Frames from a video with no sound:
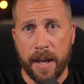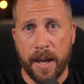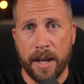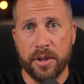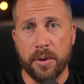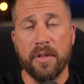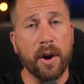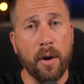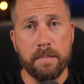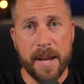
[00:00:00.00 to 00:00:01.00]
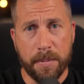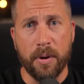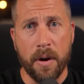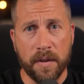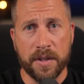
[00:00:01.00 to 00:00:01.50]
And so you go, there are people
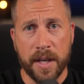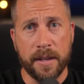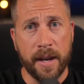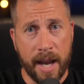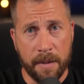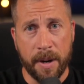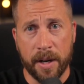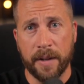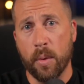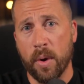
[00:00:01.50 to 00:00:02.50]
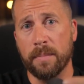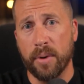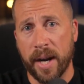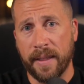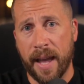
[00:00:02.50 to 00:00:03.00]
overseas that hate America and they want to
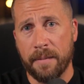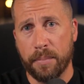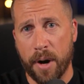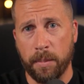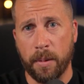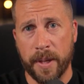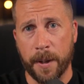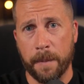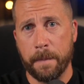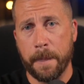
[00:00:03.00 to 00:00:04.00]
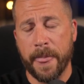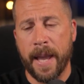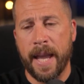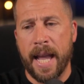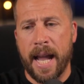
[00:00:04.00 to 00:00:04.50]
bring that problem here.
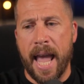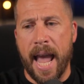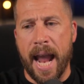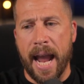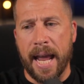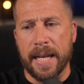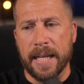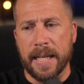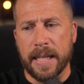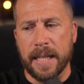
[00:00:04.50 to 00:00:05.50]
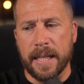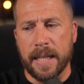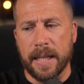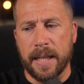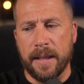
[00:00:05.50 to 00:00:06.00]
And
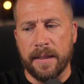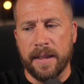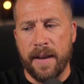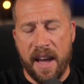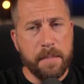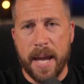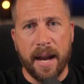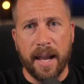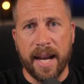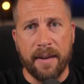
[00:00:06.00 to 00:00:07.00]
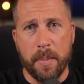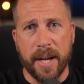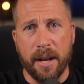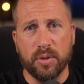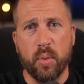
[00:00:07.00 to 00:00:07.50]
the FBI, like
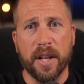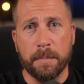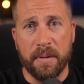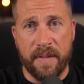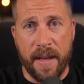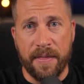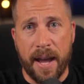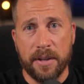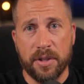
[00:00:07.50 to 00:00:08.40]
everybody else, wanted to prevent that.